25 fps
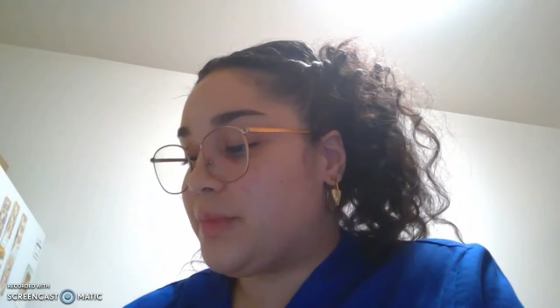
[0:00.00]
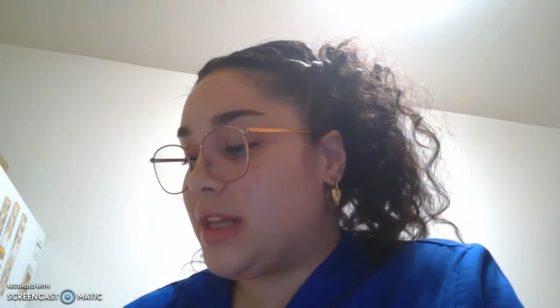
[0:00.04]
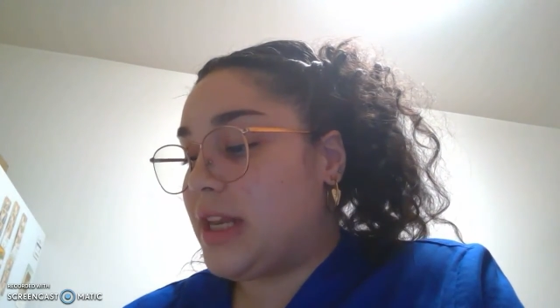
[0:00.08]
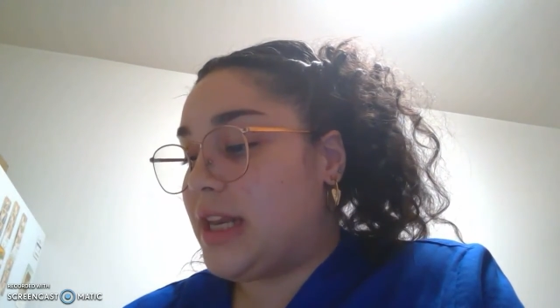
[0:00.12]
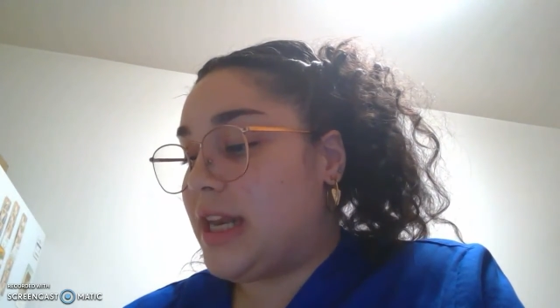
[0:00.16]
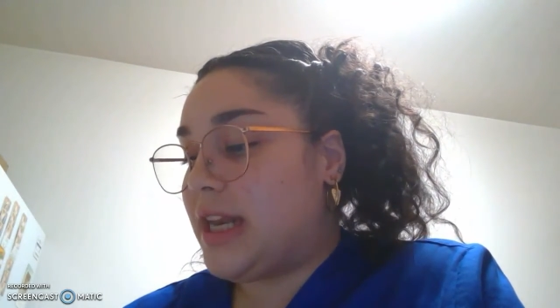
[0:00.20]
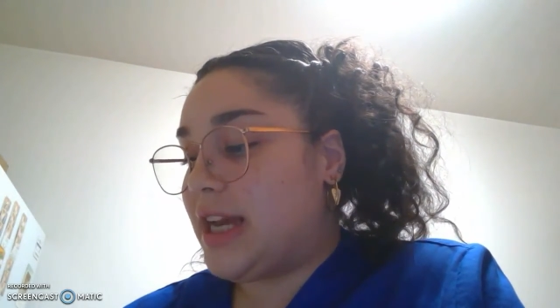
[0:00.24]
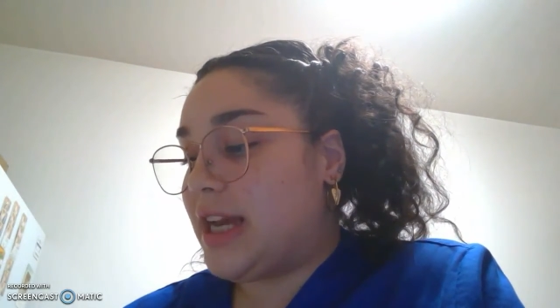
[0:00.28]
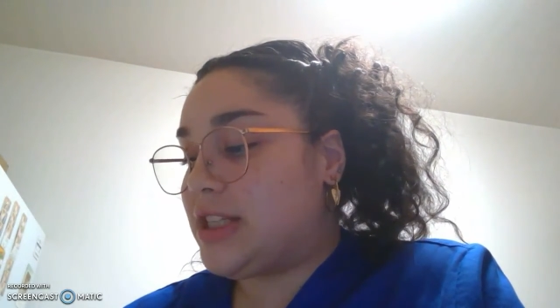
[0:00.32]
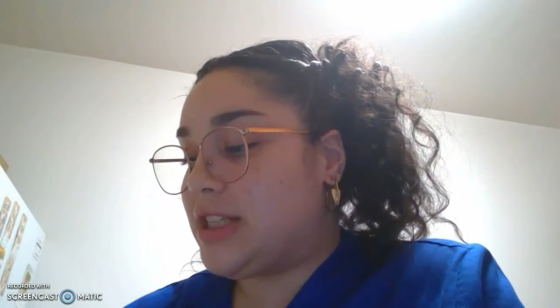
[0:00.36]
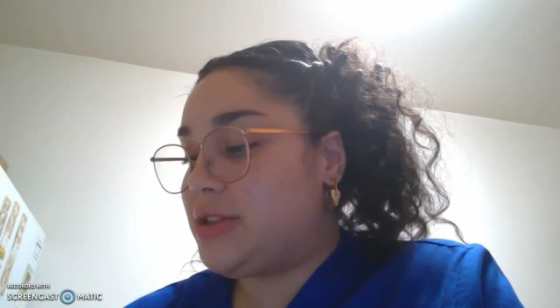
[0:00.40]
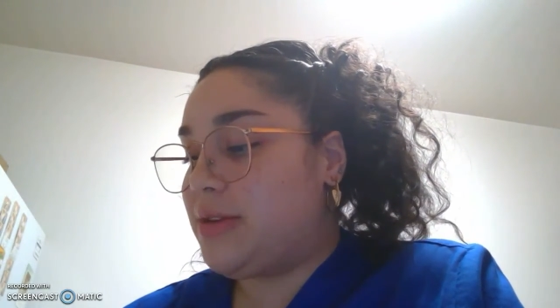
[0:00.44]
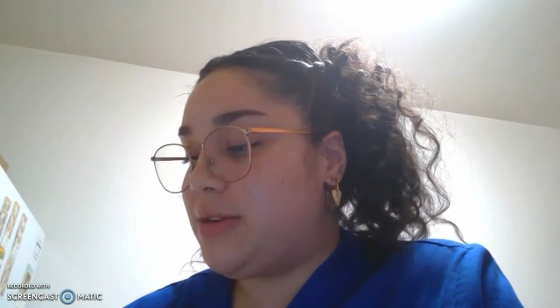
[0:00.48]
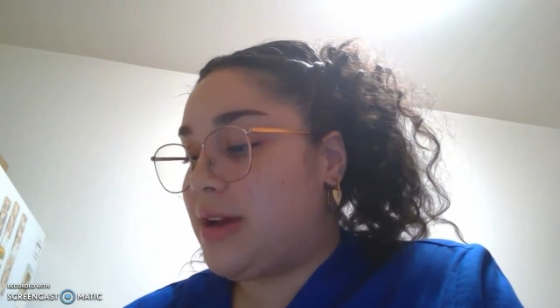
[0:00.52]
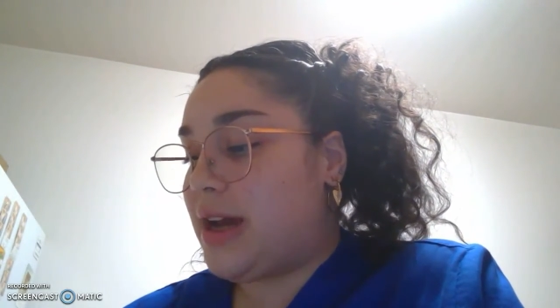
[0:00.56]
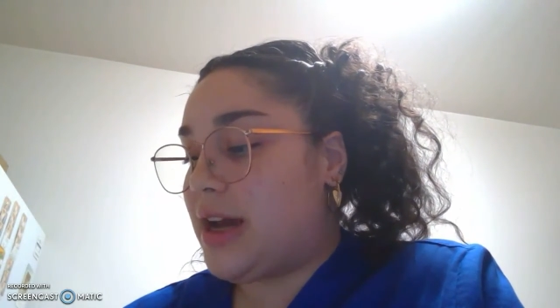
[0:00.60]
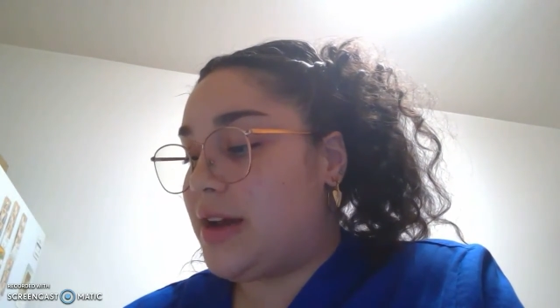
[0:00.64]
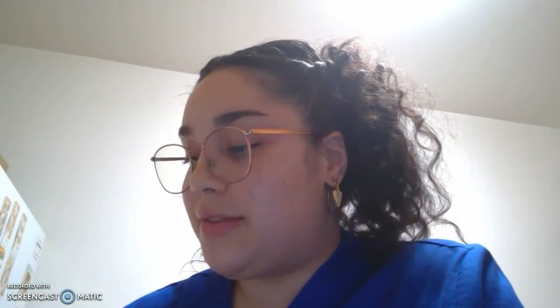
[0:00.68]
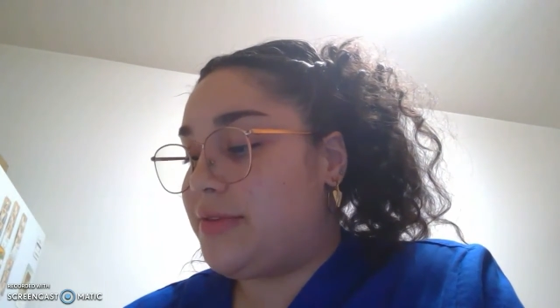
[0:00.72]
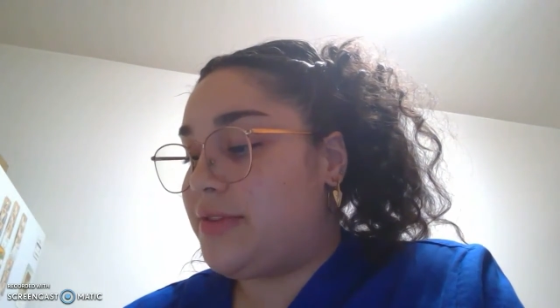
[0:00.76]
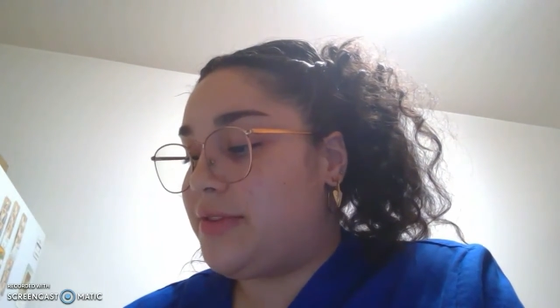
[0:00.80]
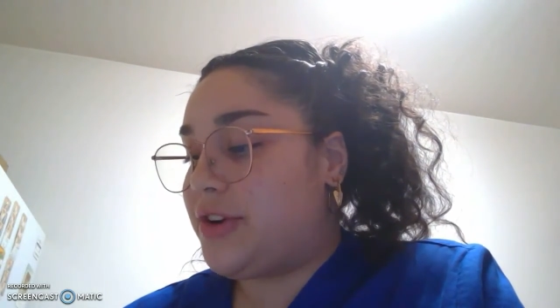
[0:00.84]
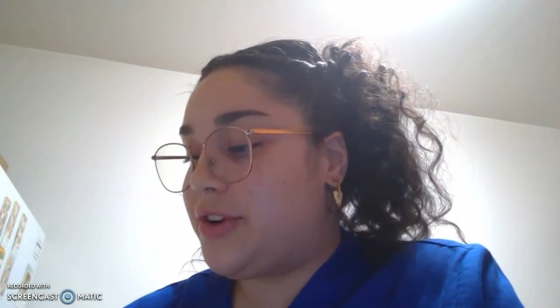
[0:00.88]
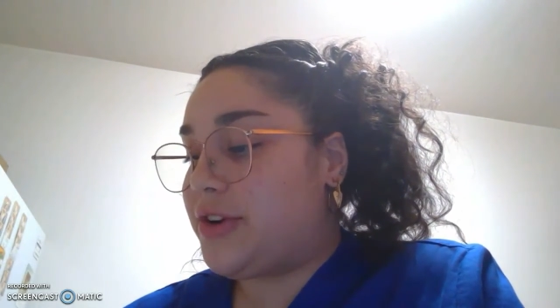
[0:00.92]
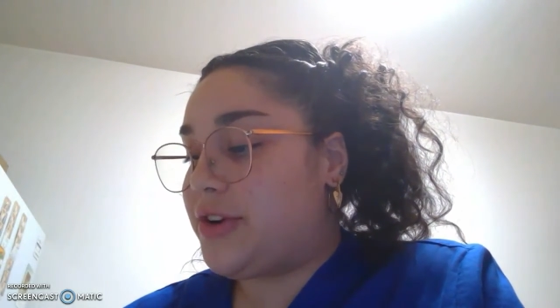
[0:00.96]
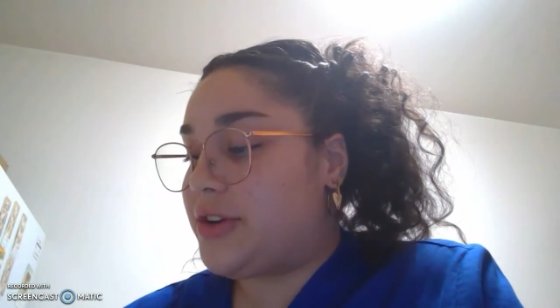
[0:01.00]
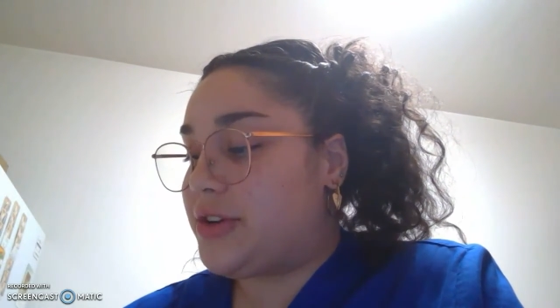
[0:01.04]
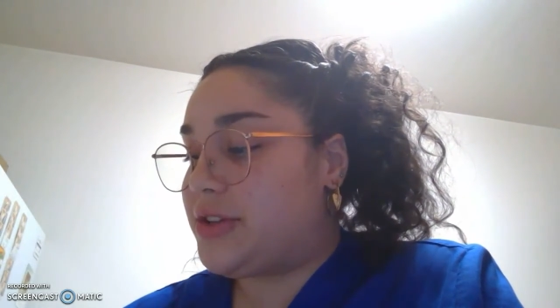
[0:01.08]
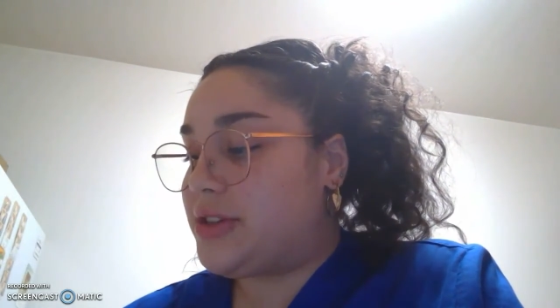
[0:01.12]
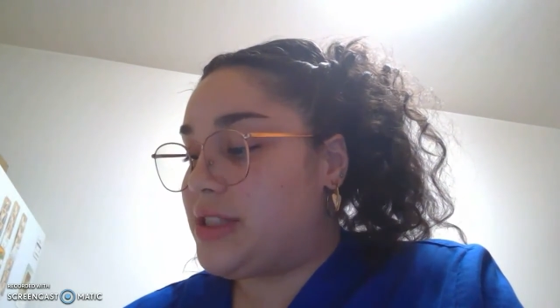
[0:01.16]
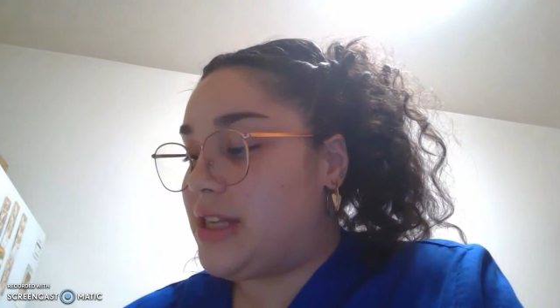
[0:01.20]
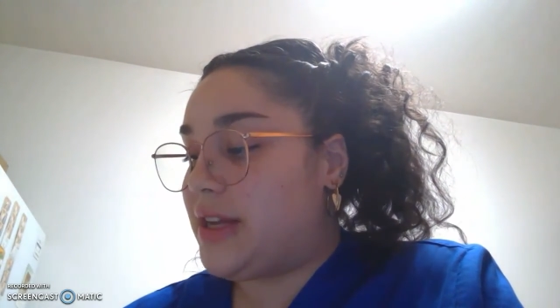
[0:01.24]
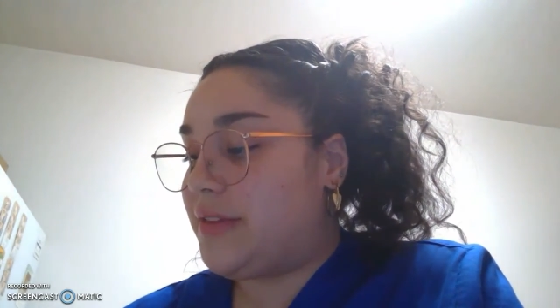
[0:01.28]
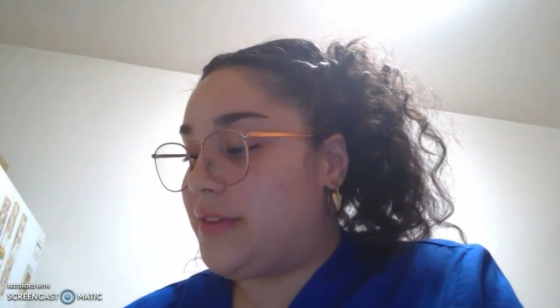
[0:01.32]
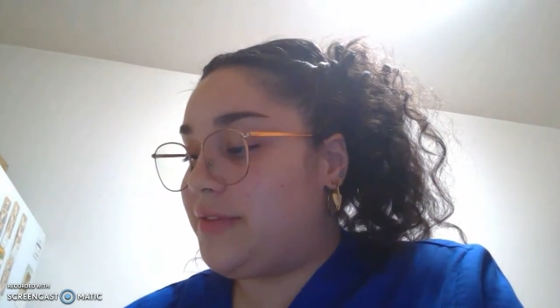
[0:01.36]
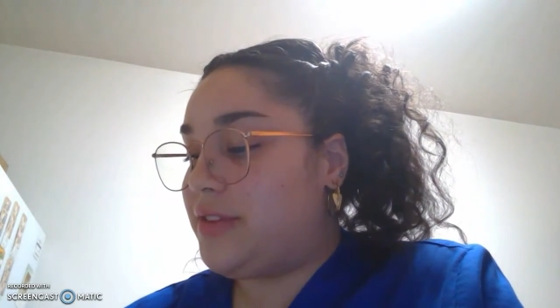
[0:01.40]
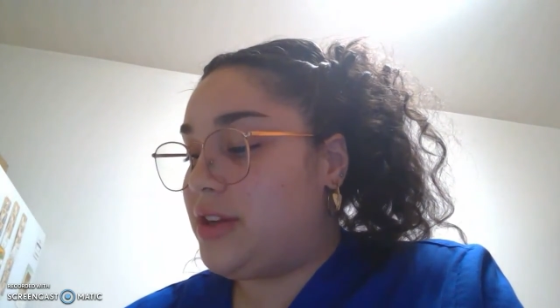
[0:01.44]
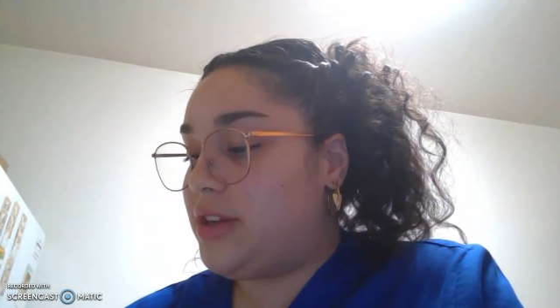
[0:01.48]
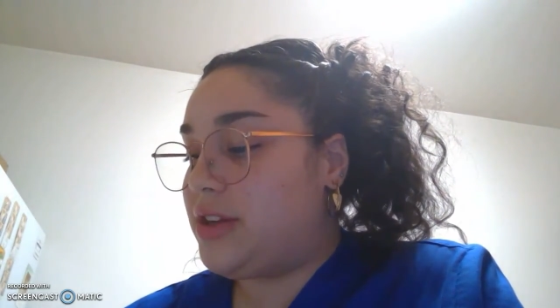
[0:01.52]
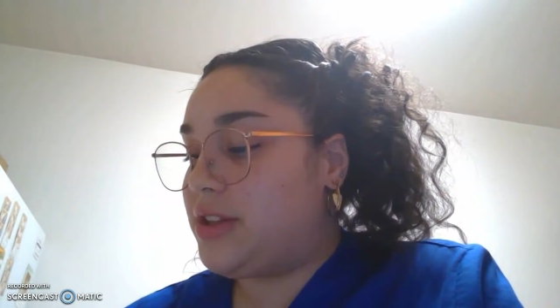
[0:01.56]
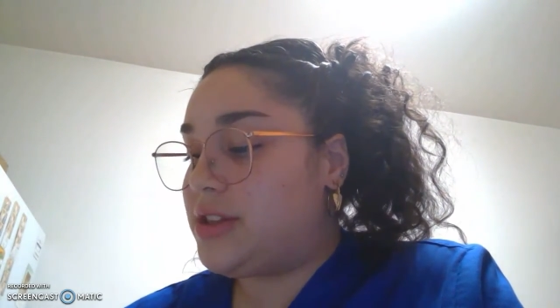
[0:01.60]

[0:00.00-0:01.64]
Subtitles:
Next, you have your safety